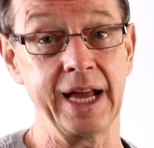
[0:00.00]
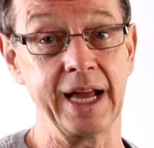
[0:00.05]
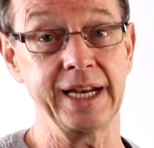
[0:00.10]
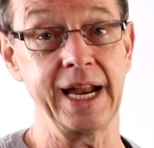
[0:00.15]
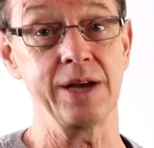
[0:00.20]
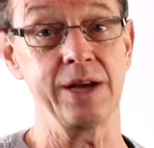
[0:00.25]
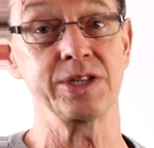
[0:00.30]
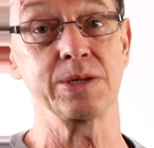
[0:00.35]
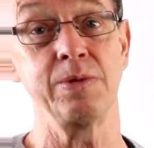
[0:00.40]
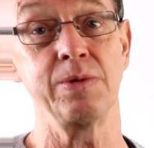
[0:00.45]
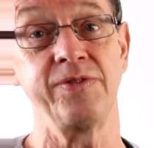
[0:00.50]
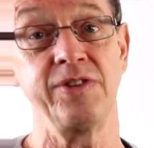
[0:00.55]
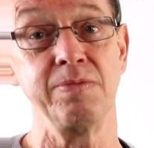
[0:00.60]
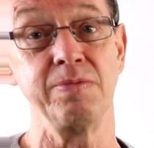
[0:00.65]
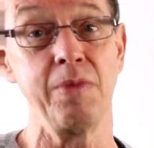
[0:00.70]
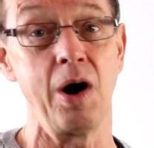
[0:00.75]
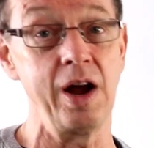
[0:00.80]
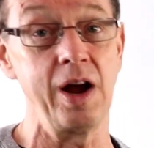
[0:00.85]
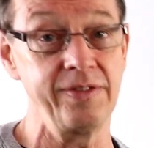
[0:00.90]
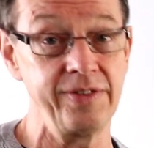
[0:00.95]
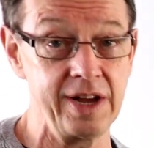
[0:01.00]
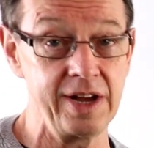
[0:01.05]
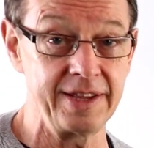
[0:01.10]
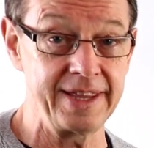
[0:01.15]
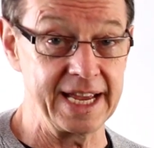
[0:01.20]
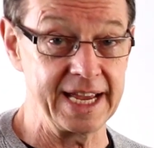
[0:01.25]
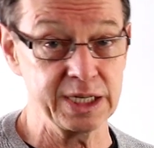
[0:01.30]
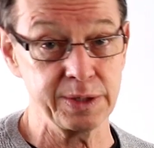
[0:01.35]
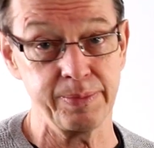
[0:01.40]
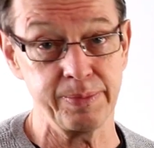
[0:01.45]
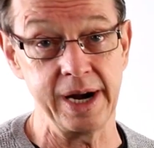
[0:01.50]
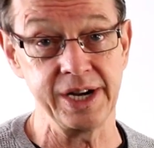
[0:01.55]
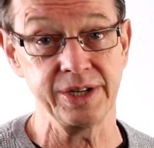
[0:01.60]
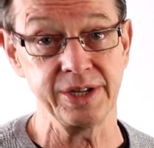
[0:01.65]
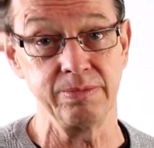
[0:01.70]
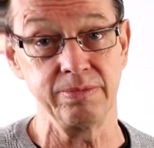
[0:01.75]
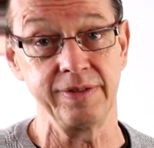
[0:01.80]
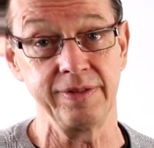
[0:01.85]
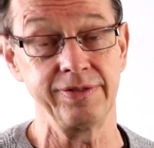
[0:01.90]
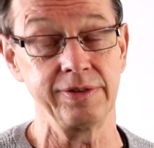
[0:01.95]
Now, some of you might have heard that expression
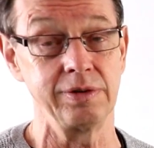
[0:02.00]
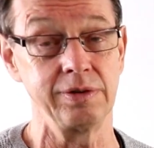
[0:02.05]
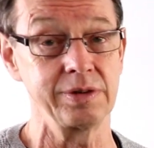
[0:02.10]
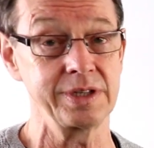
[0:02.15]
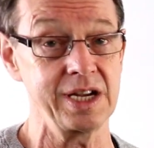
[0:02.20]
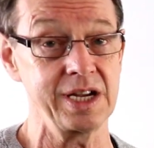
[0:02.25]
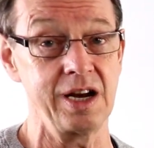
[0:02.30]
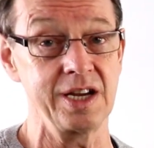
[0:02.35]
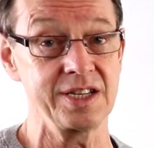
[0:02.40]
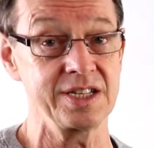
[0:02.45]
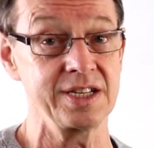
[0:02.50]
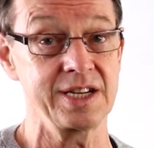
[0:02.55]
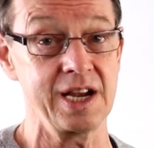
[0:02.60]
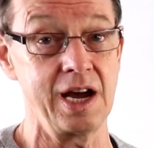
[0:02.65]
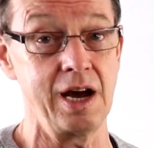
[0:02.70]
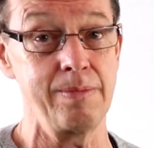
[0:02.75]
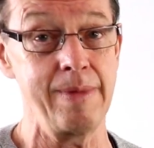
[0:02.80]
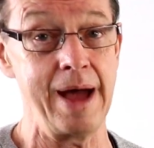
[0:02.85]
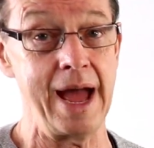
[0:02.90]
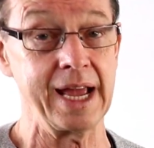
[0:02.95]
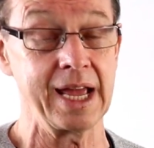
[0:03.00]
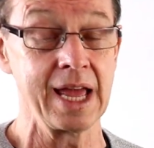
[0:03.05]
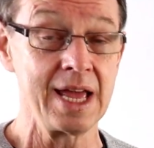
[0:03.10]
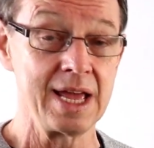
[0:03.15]
before, tyres and tarmac,